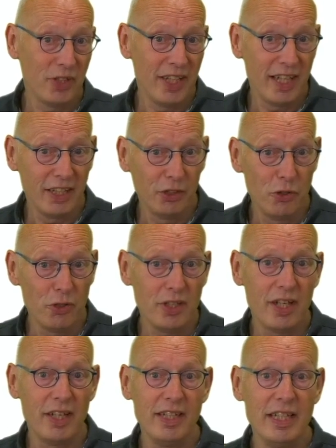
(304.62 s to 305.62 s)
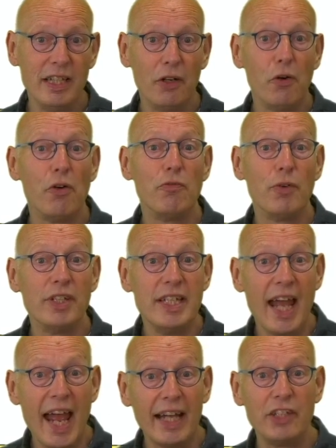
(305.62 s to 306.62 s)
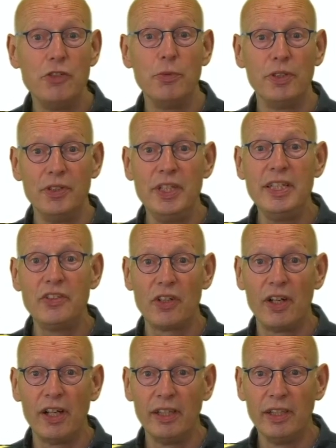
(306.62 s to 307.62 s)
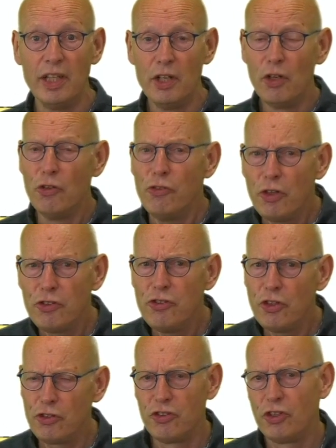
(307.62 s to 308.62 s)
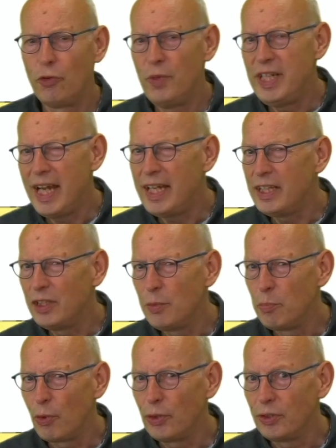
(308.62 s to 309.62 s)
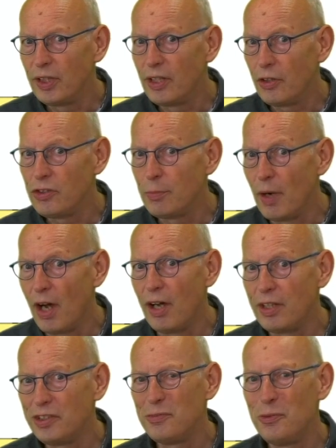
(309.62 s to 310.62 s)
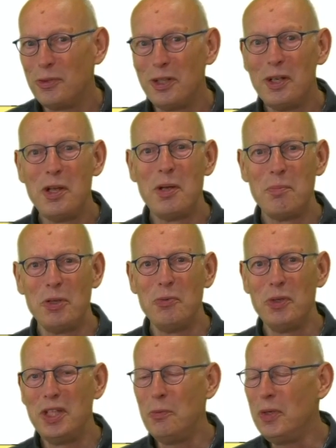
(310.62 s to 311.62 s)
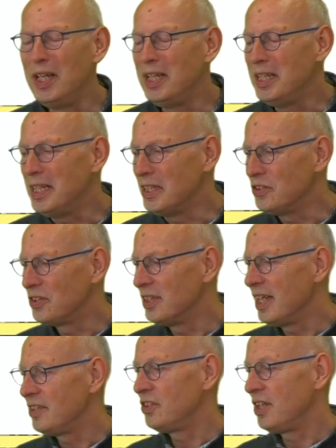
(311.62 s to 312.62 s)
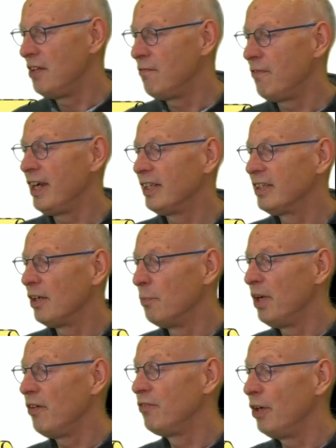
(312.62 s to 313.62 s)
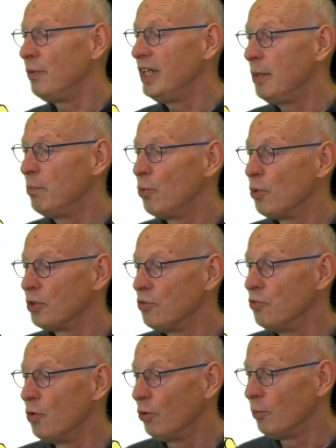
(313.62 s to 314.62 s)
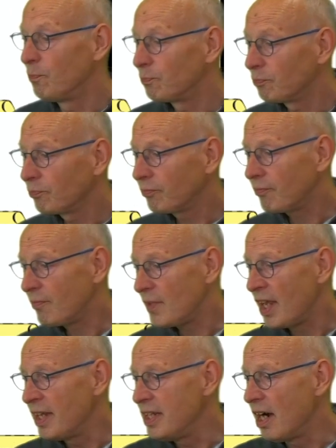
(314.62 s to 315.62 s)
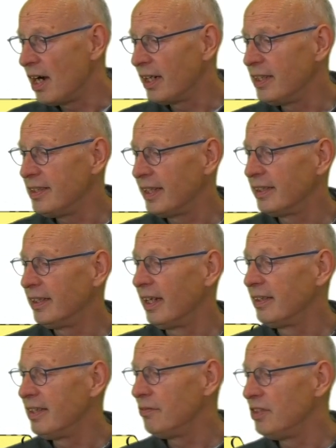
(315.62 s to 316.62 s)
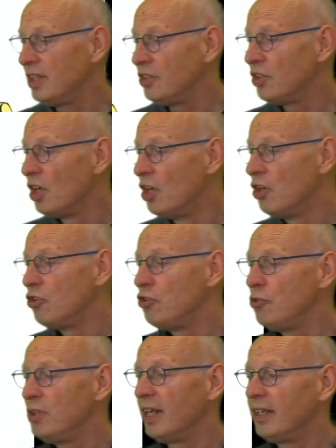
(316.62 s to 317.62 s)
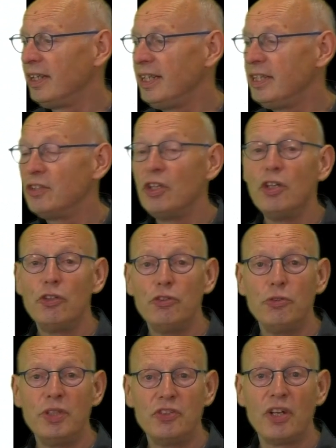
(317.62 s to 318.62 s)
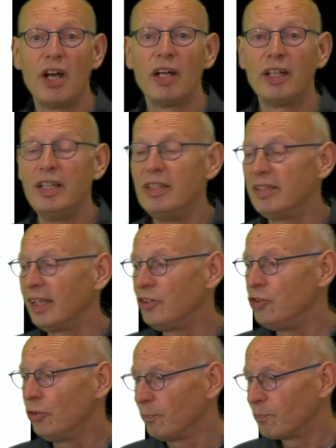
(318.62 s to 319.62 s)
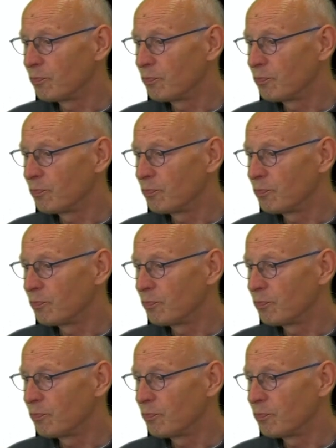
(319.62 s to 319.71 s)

to get a good idea of what the actual needs are. not just creating the product the customer asked for, but what he really needs. That's in fact a very, very important role. And the architecting activities should then lead to this architecture.